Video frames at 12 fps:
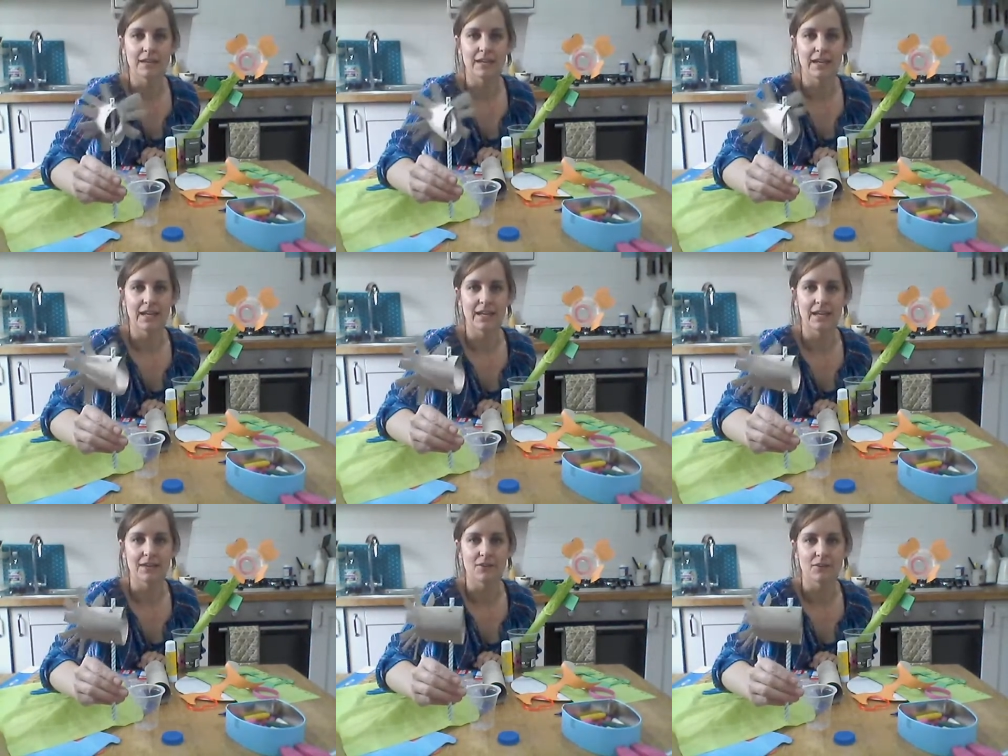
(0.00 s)

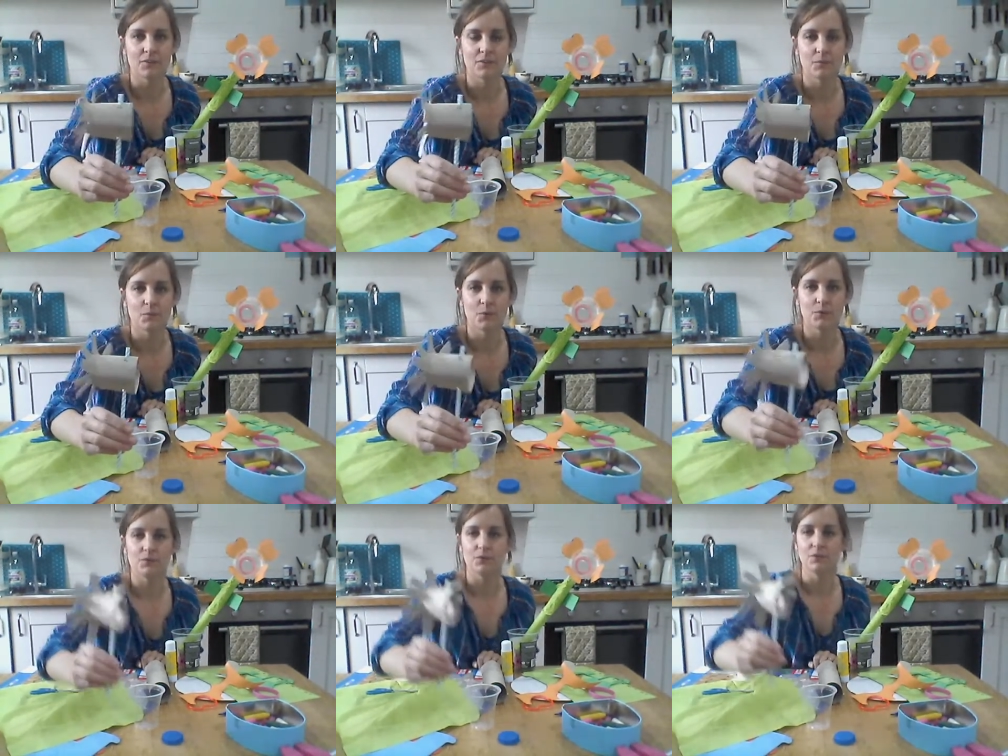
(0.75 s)
now
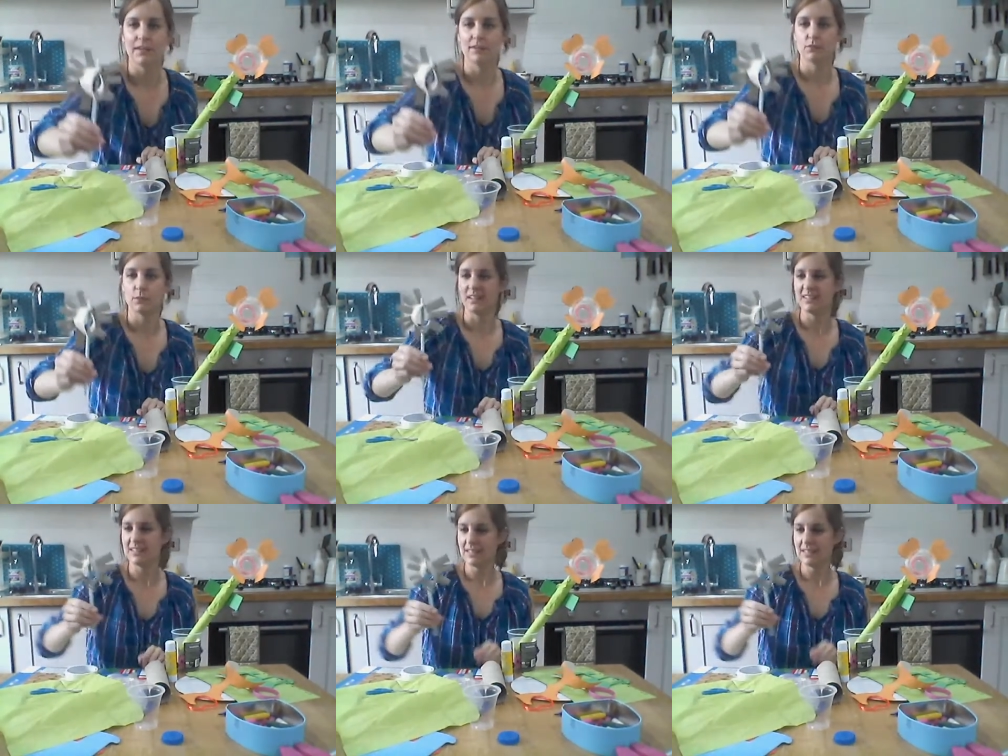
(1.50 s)
what to do next well I